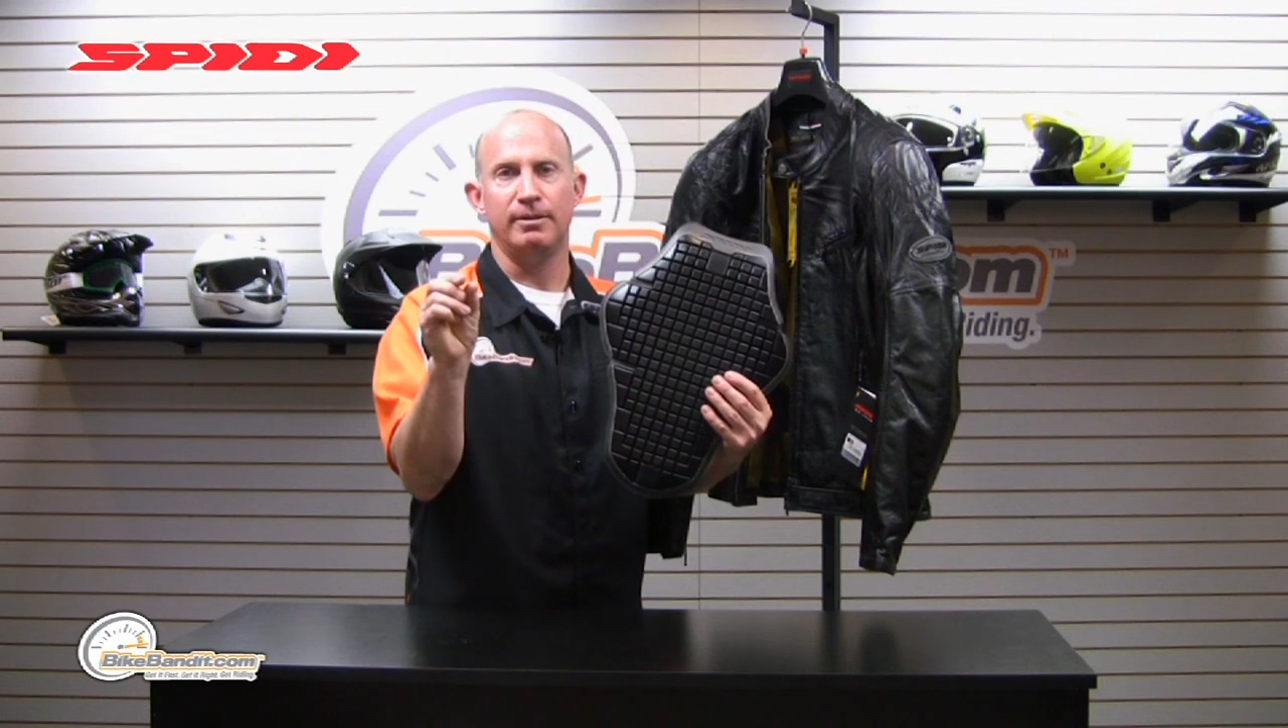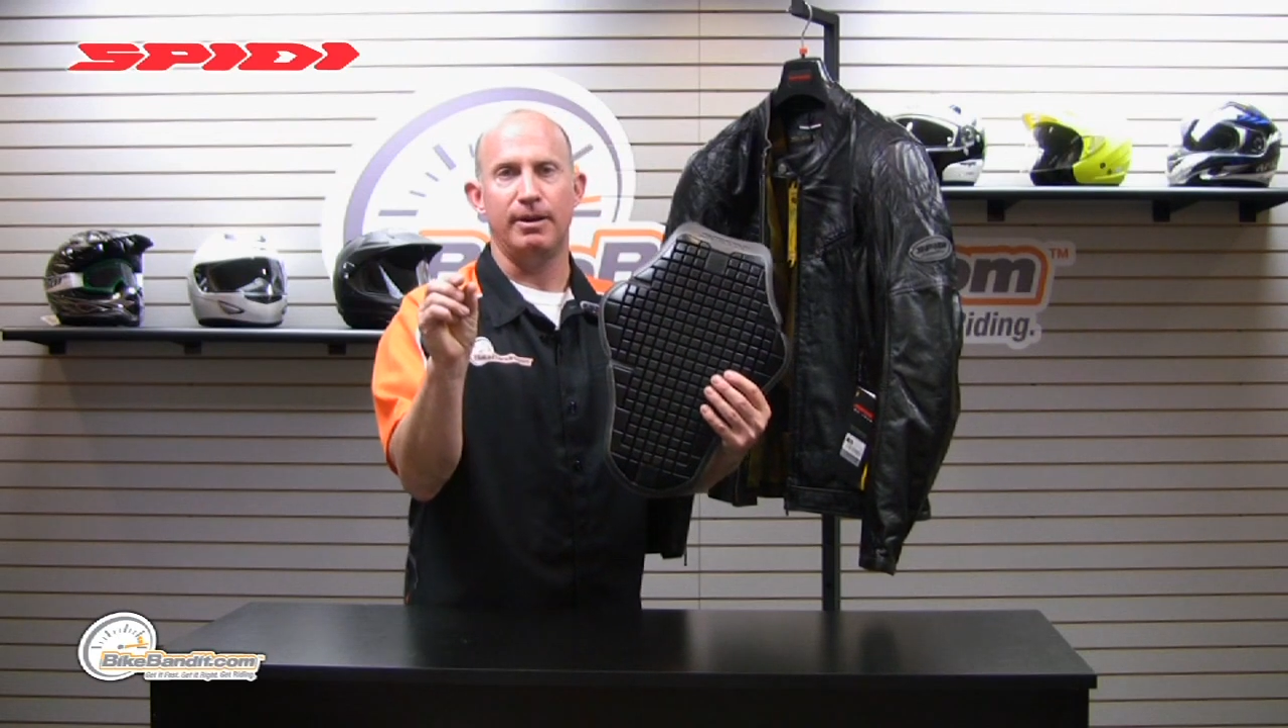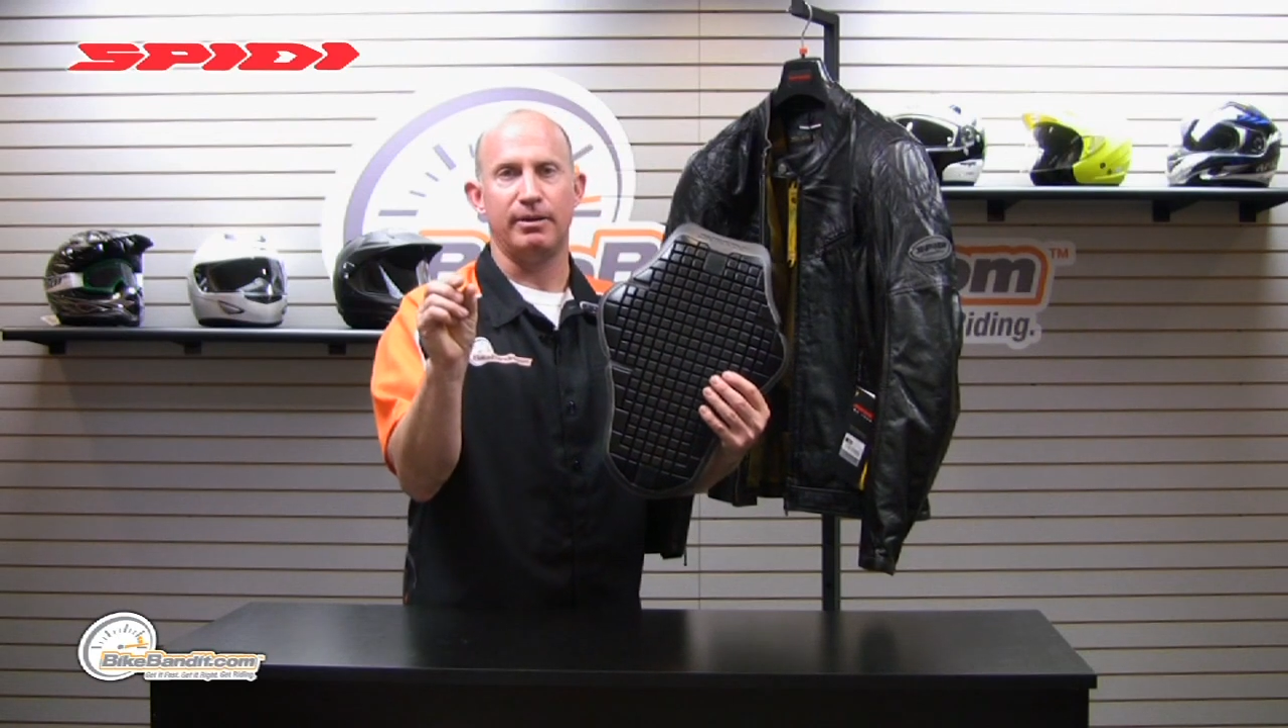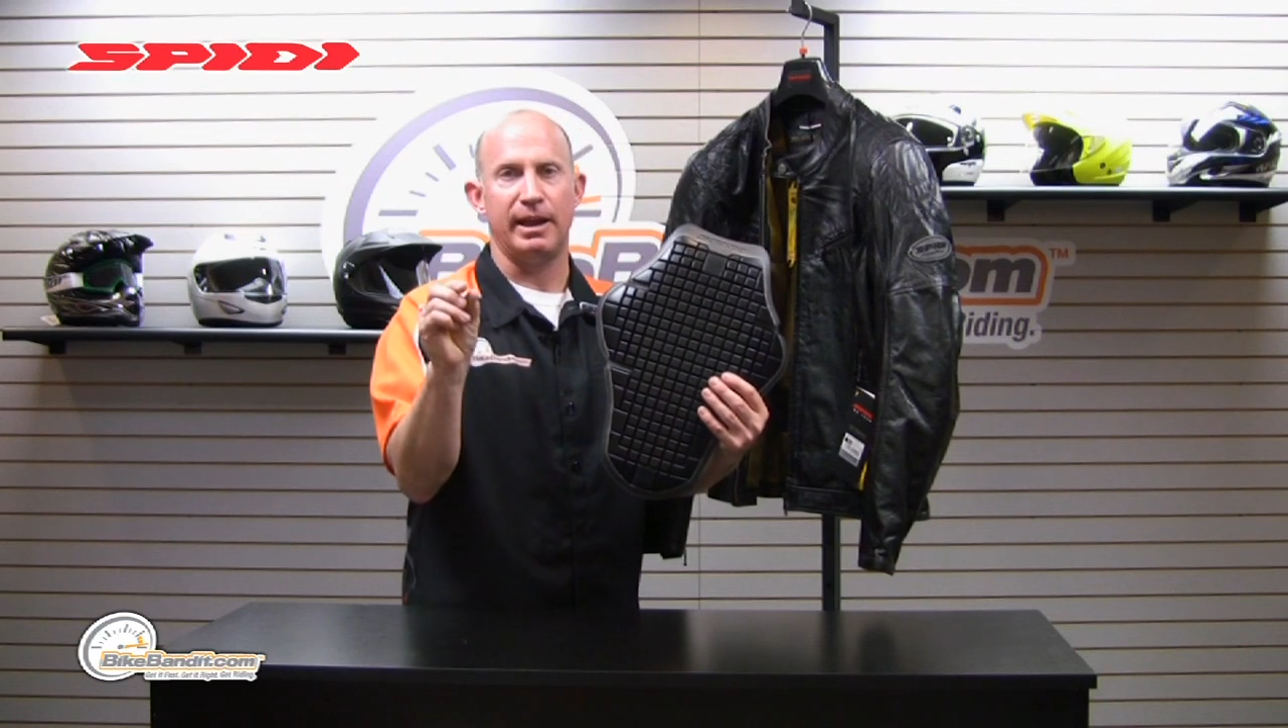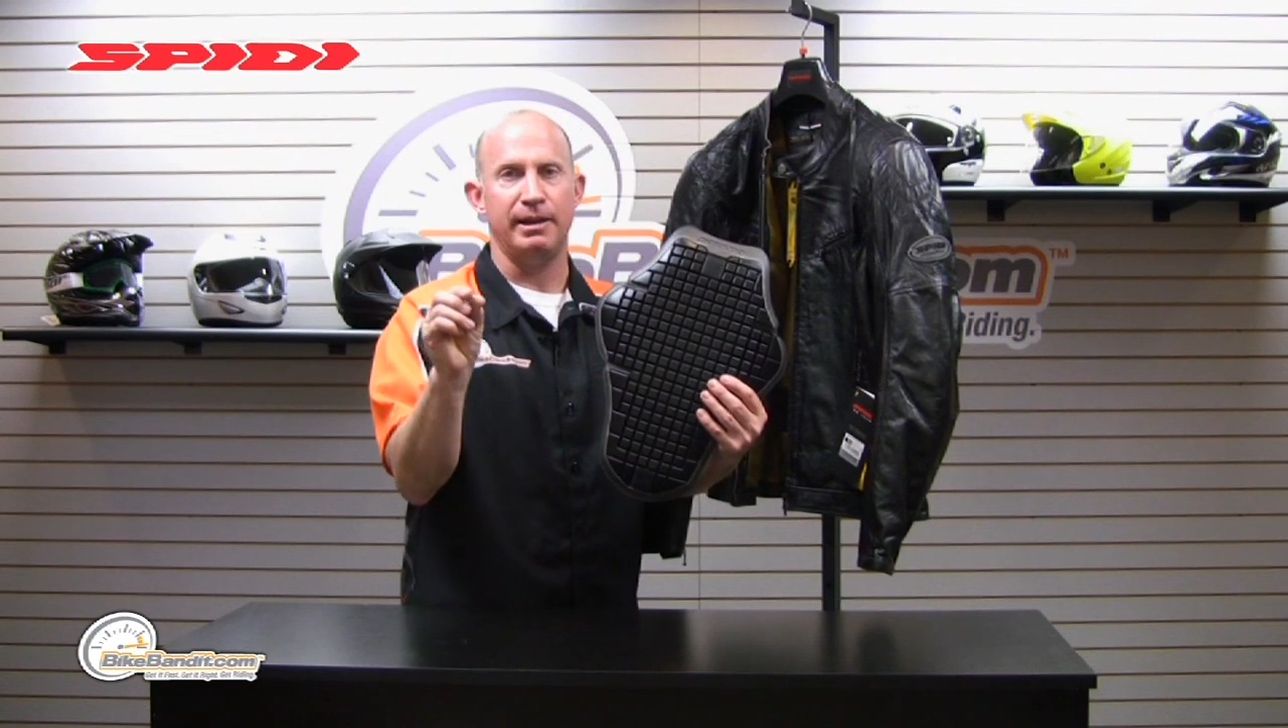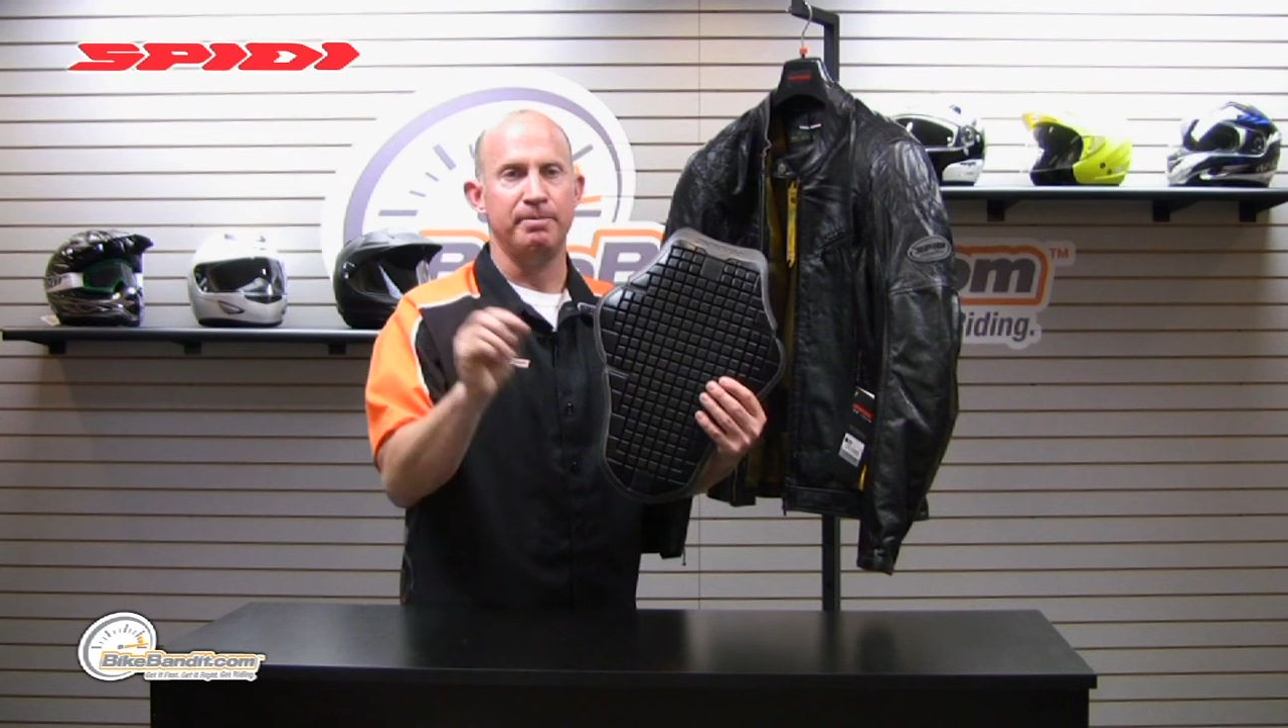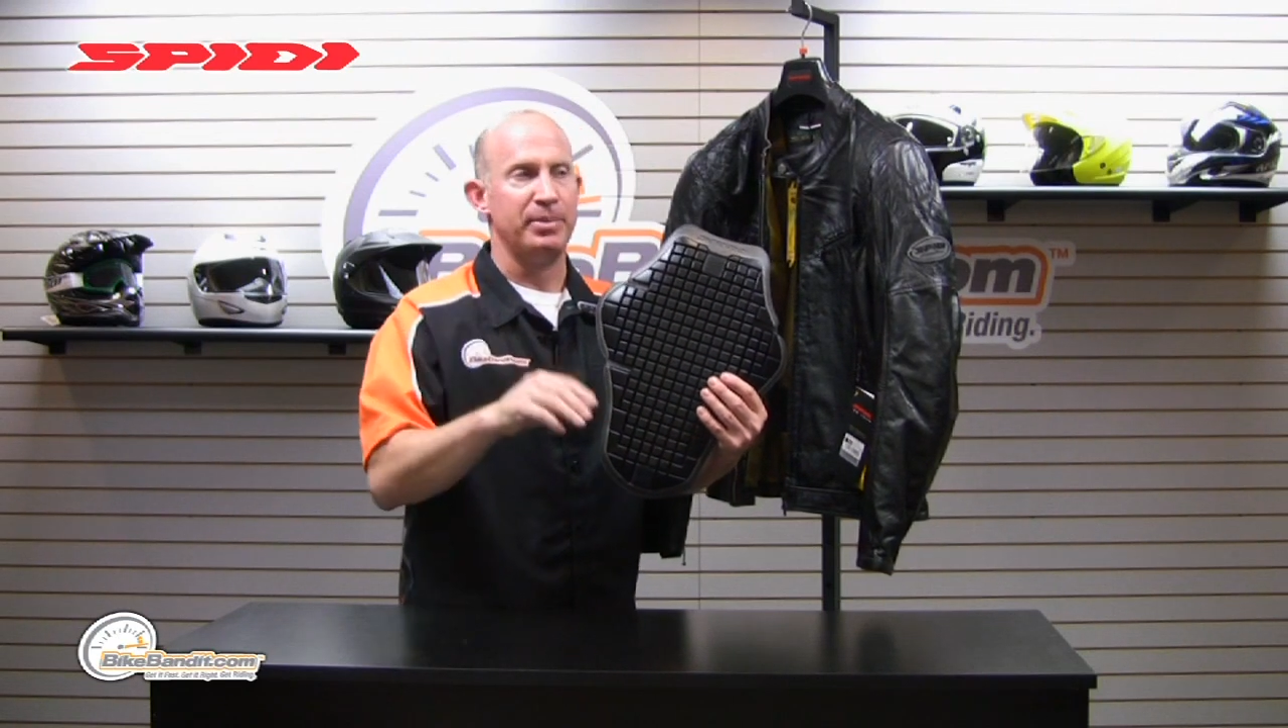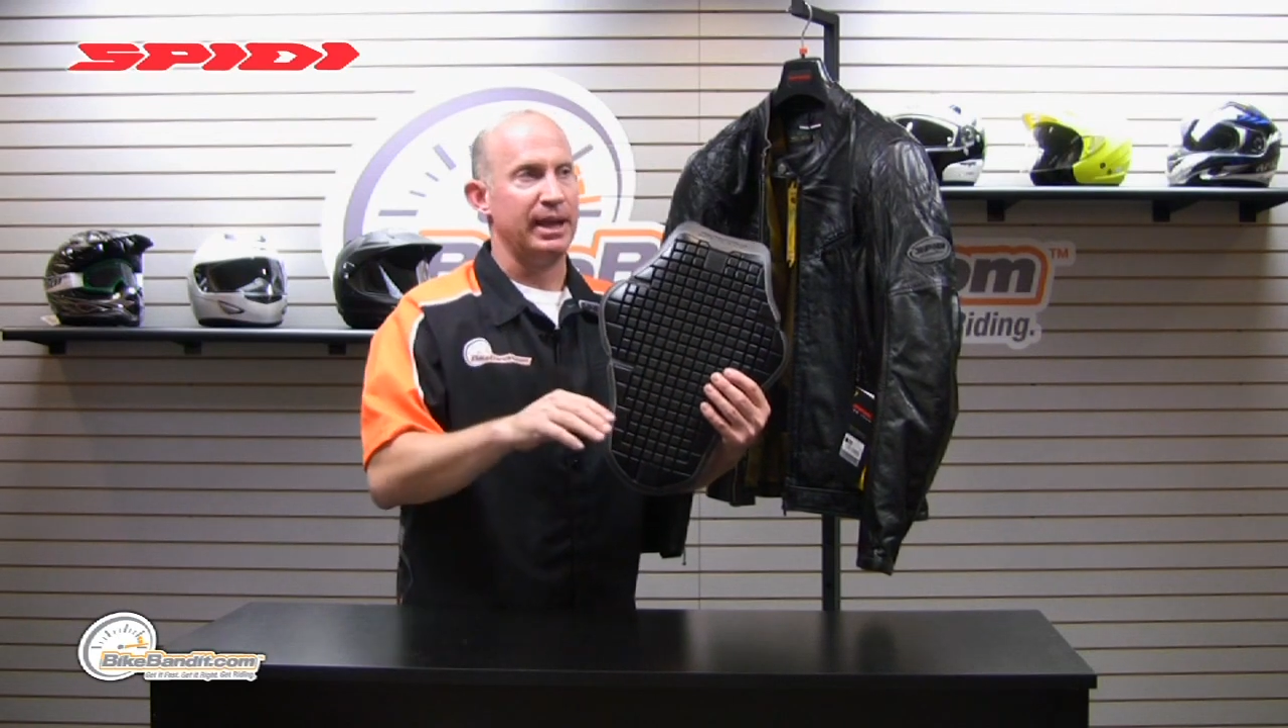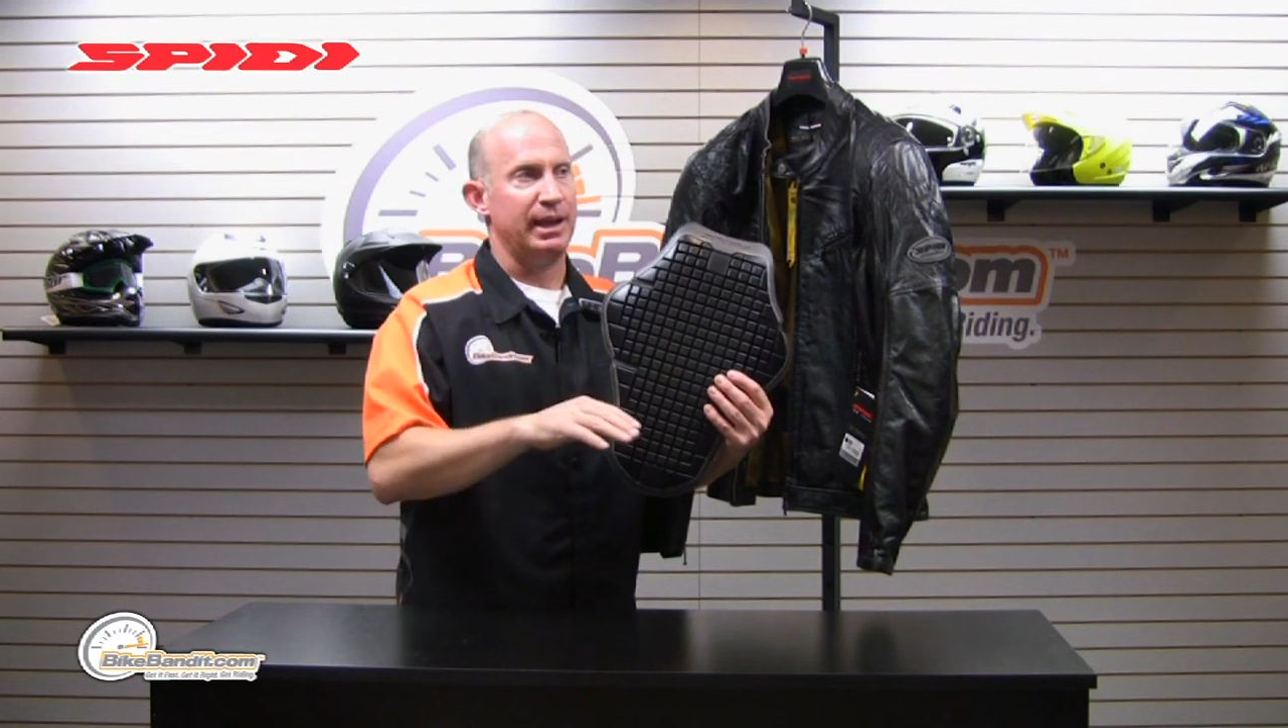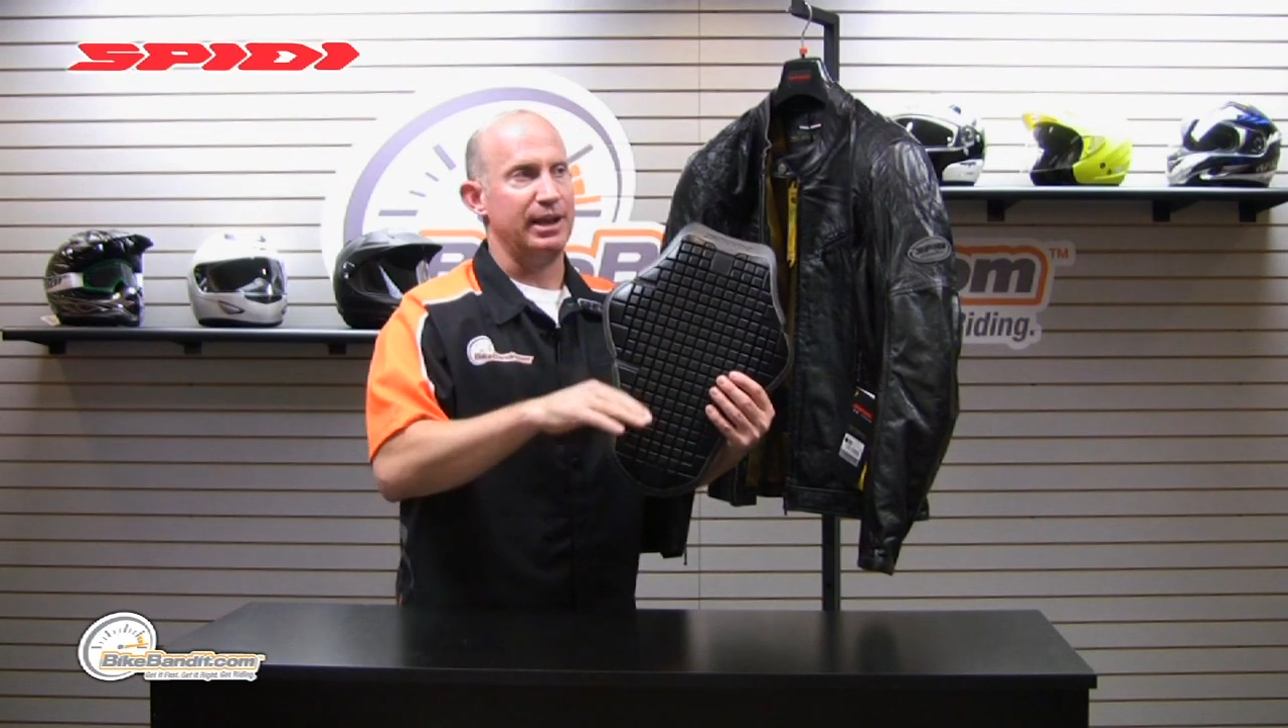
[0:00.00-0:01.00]
Okay?
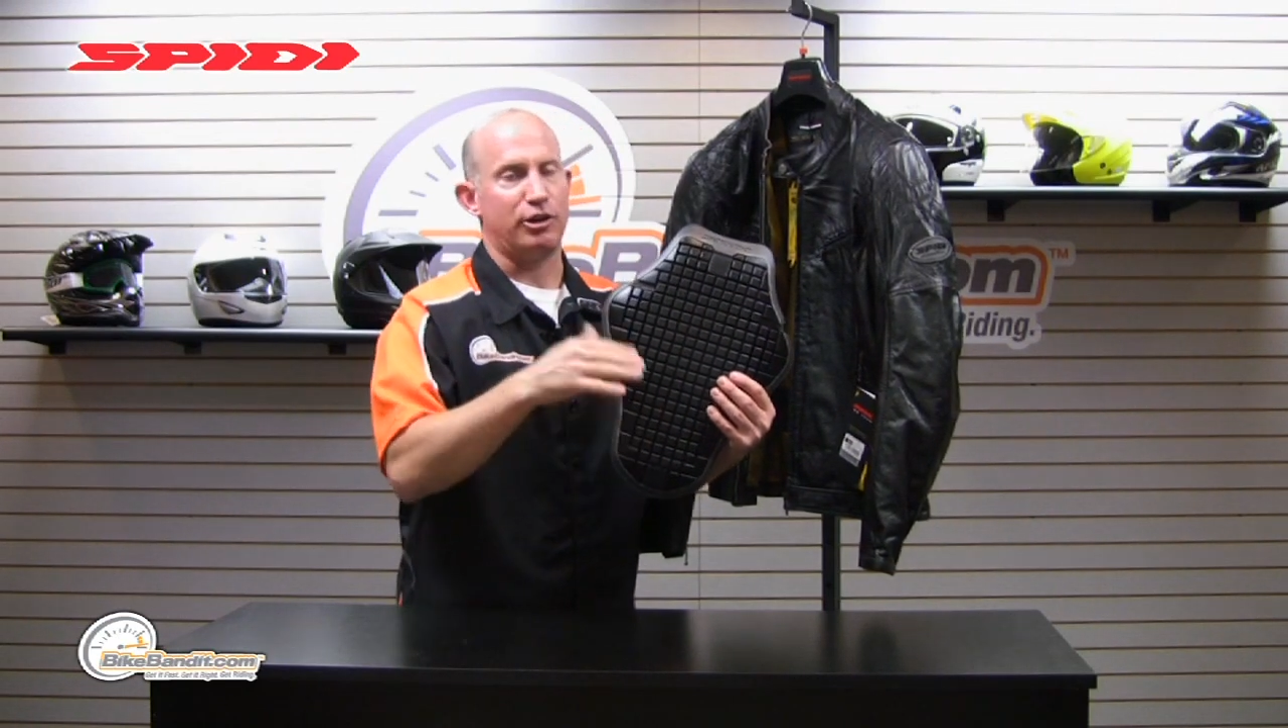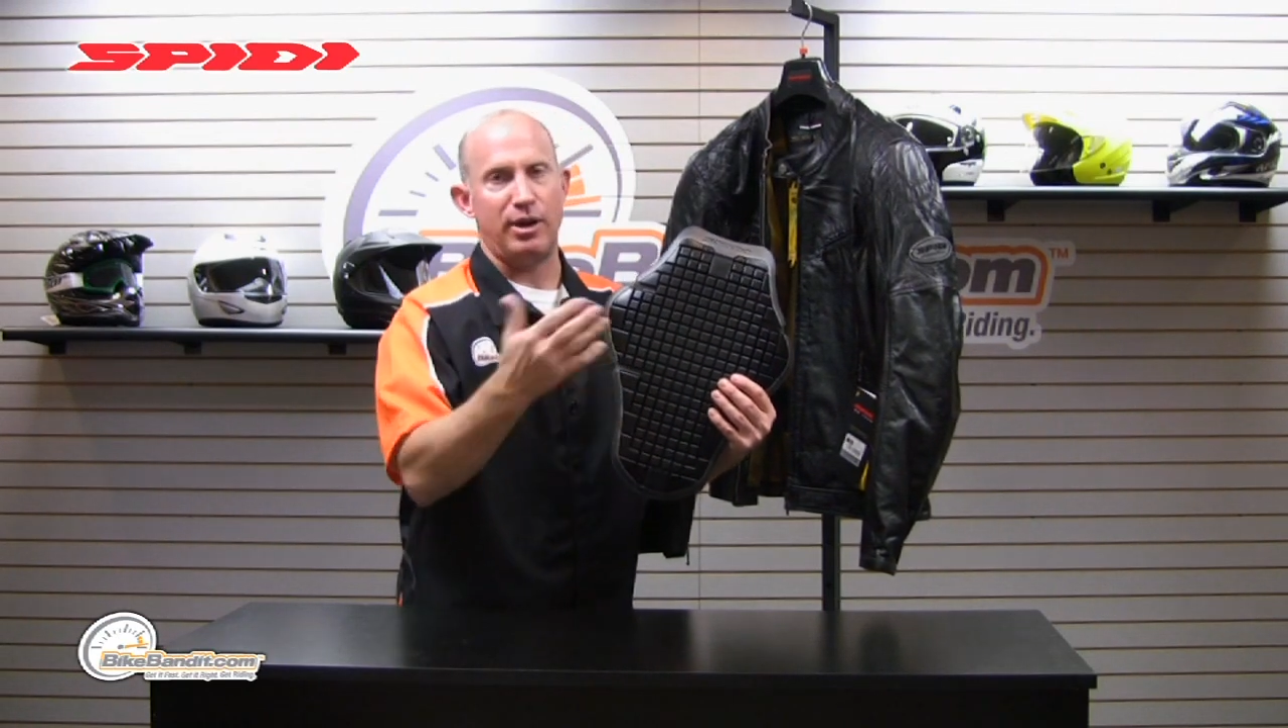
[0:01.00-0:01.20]
In a